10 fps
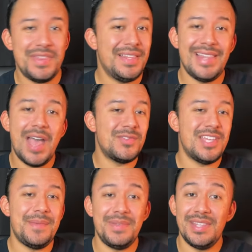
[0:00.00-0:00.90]
with loud
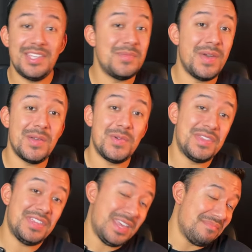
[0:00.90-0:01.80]
typing like you might
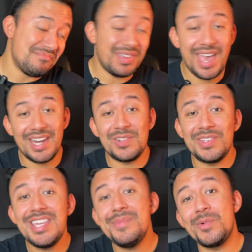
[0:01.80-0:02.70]
with a
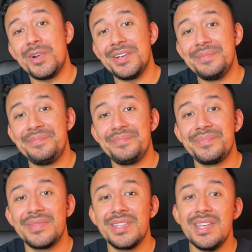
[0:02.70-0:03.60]
mechanical keyboard.
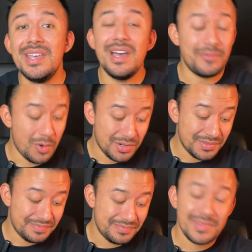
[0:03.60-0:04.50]
Of
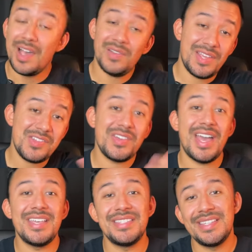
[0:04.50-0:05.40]
course, I'll let you
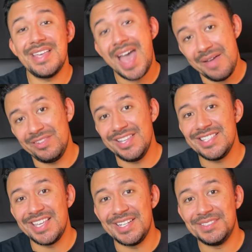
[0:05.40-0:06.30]
guys have a
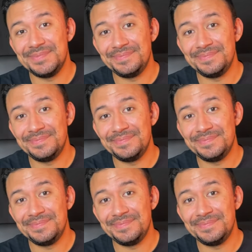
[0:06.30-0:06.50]
listen.